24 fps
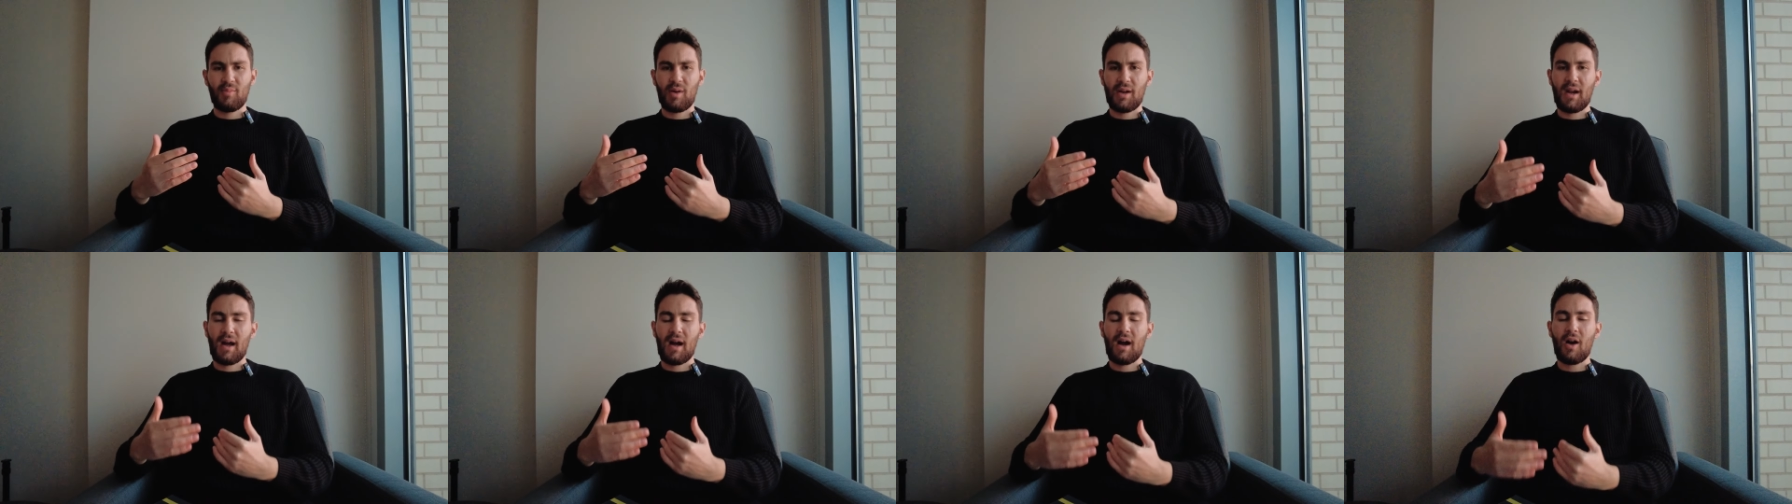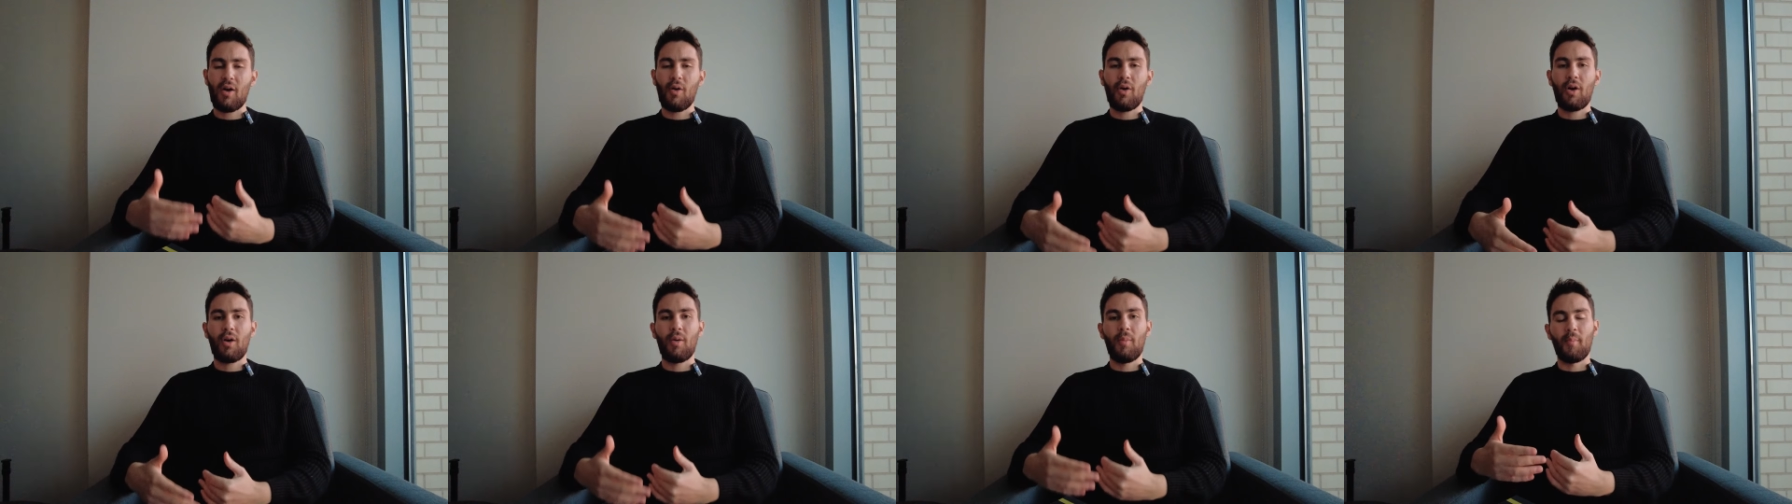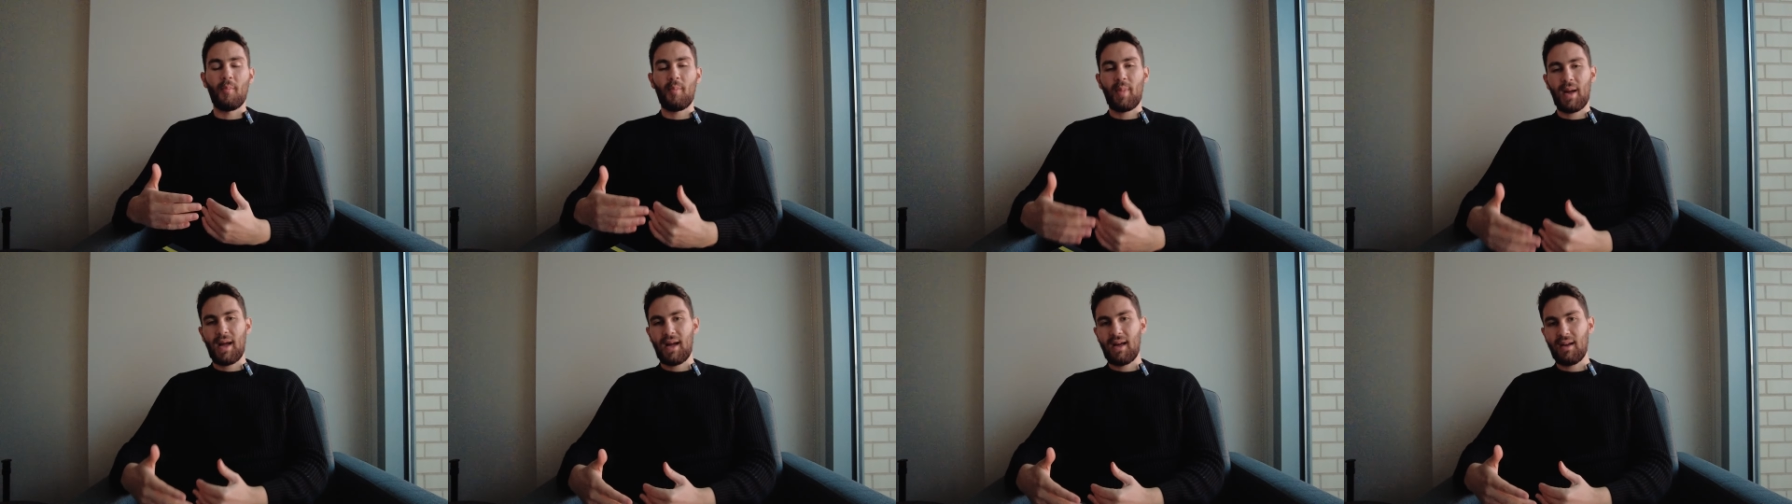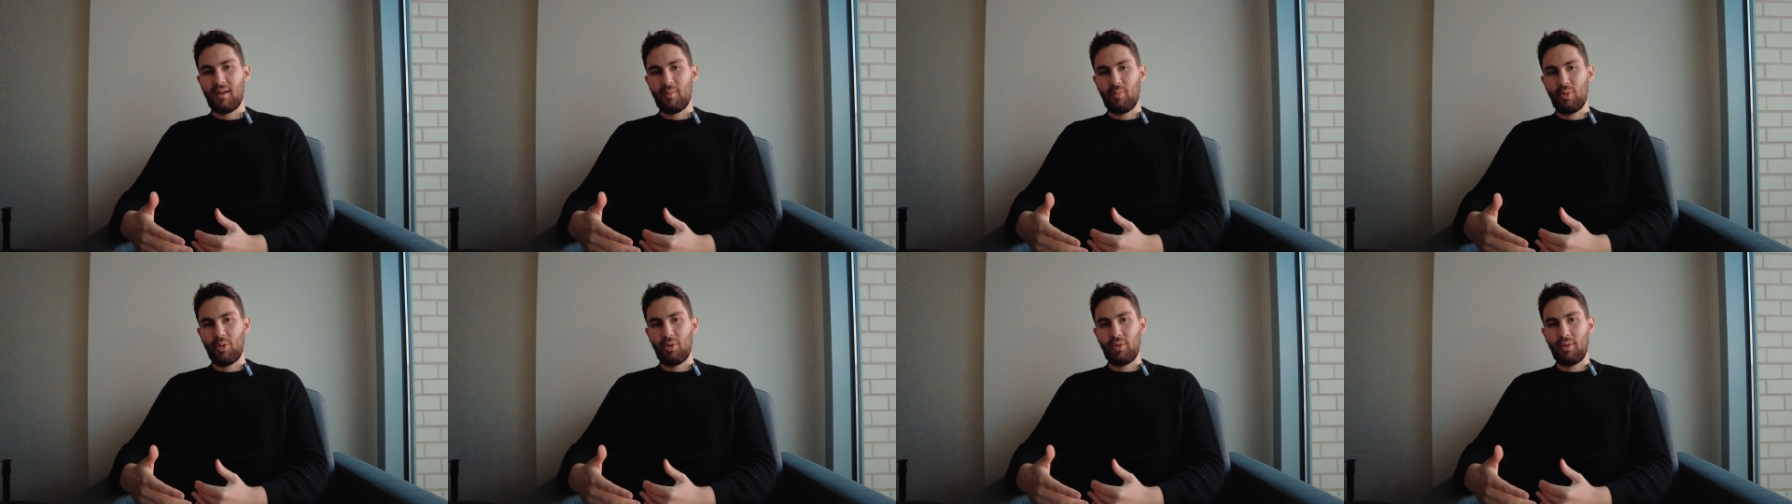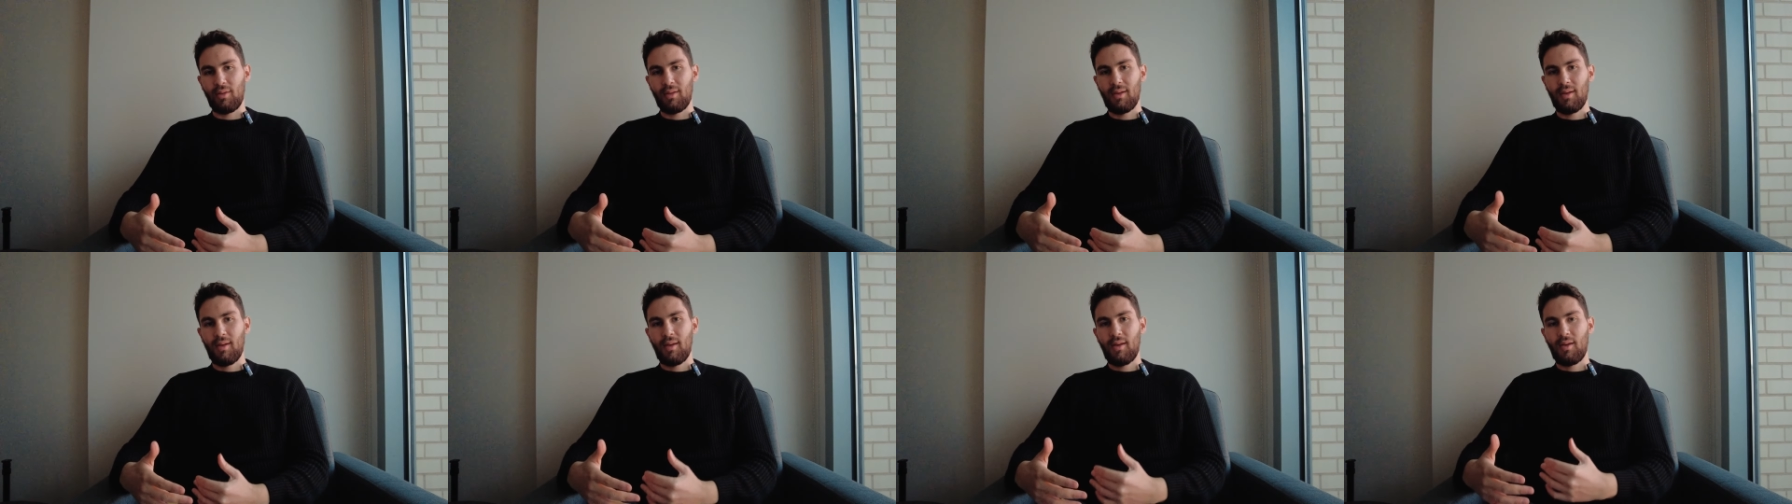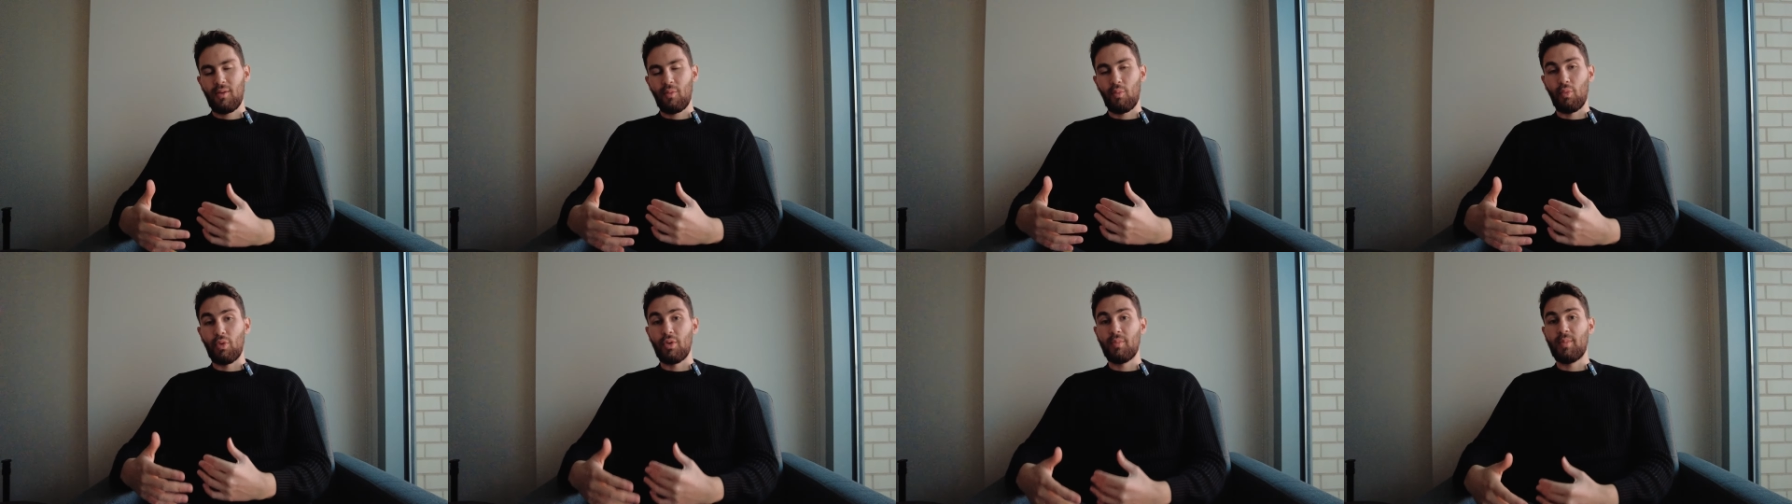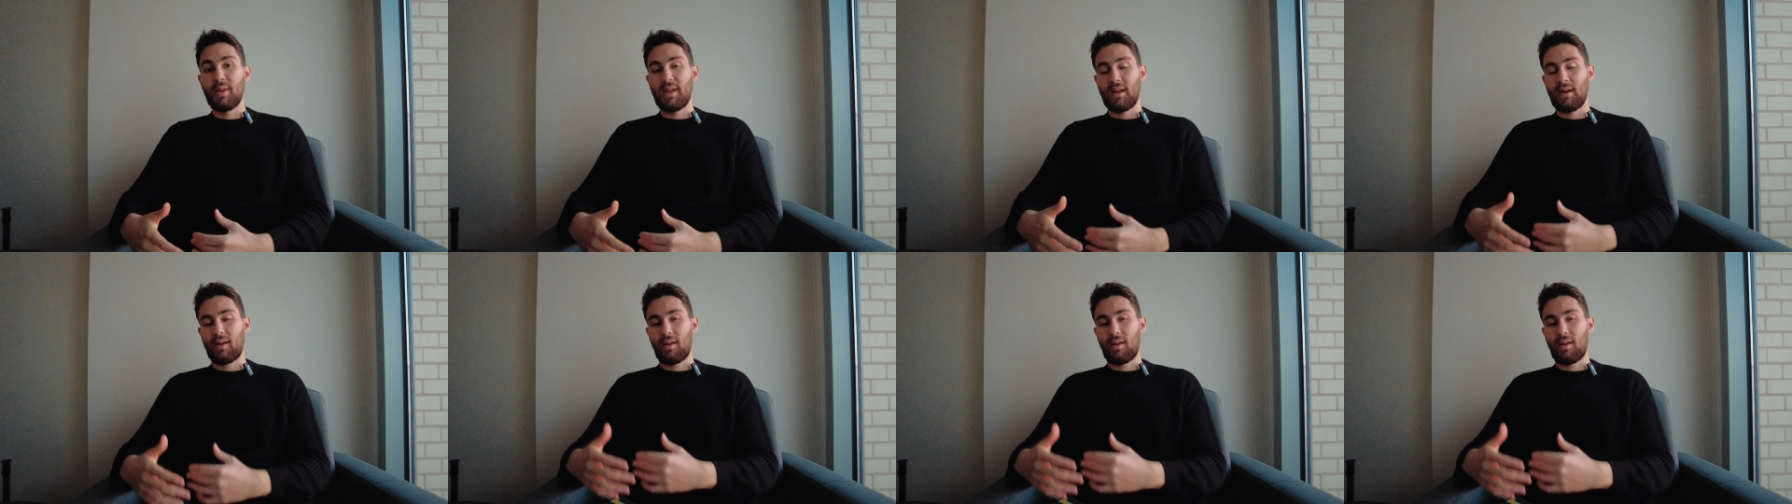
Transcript: but how compatible would be